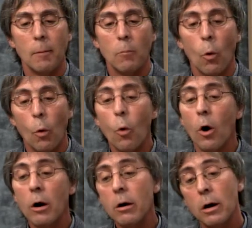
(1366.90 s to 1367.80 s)

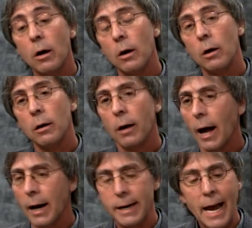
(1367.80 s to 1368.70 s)
Or,
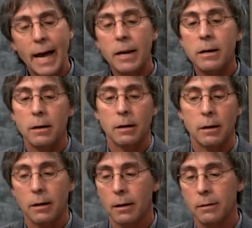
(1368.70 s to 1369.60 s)
again,
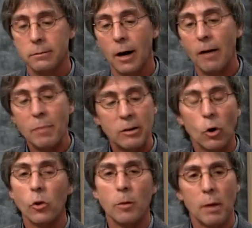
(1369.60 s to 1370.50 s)
I've been
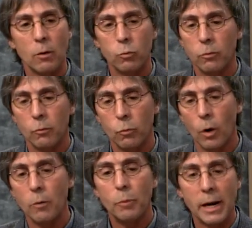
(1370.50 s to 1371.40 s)
told that my
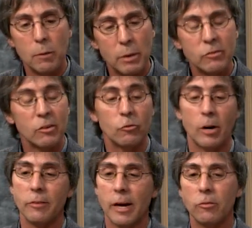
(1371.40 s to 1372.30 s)
one penny business
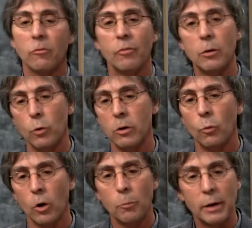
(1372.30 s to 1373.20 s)
transaction fee wouldn't
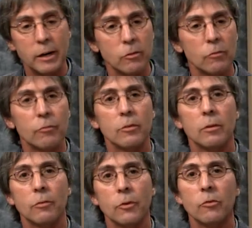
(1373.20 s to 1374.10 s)
work because of
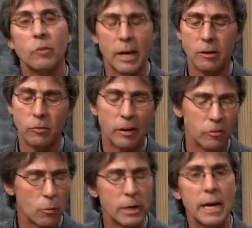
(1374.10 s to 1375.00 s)
the state says
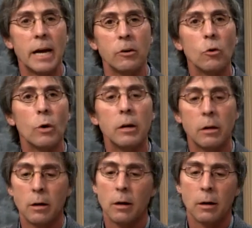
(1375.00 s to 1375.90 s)
that we can't do it.
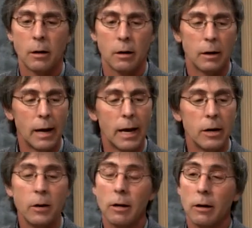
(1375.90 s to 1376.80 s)

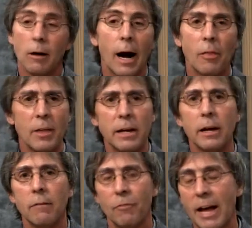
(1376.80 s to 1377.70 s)
And I think
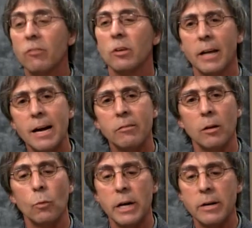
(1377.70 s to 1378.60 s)
if that's the case,
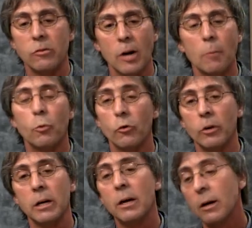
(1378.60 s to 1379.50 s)
then we need to start
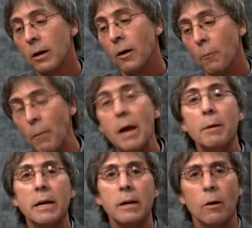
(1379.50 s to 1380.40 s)
pushing.
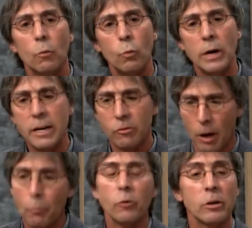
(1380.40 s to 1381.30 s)
Maybe we need to
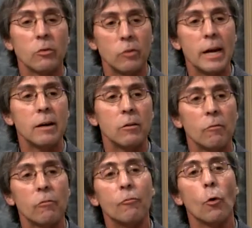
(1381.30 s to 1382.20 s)
start pushing the state
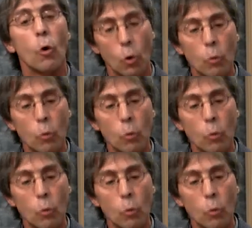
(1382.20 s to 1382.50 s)
for home